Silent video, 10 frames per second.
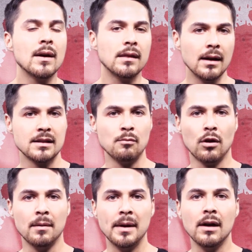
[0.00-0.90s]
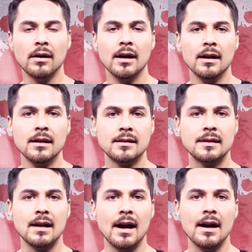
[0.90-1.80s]
I think it's more about
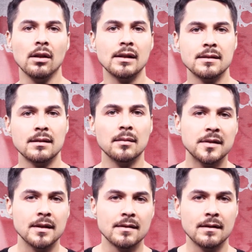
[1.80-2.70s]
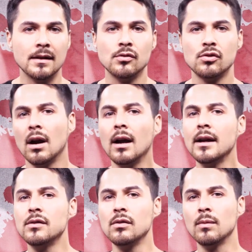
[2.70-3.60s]
style and substance than
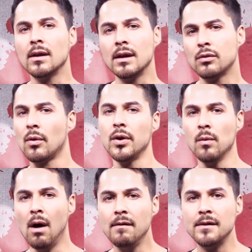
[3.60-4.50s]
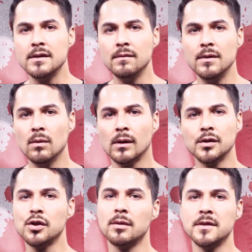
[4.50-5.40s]
trying to really throw you off as a viewer
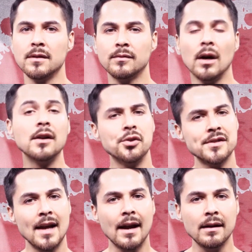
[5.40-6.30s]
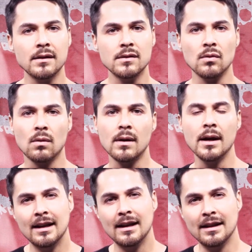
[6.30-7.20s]
in terms of understanding the story.